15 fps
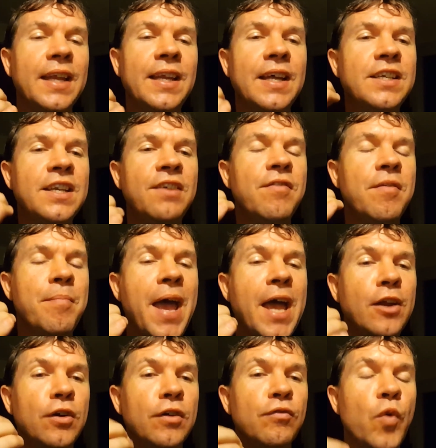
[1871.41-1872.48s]
doesn't even
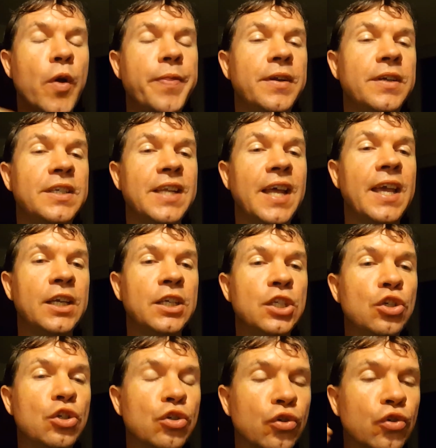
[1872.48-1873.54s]
matter if what they're saying
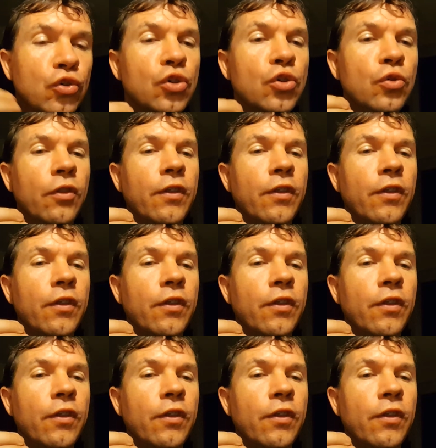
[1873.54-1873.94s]
is true.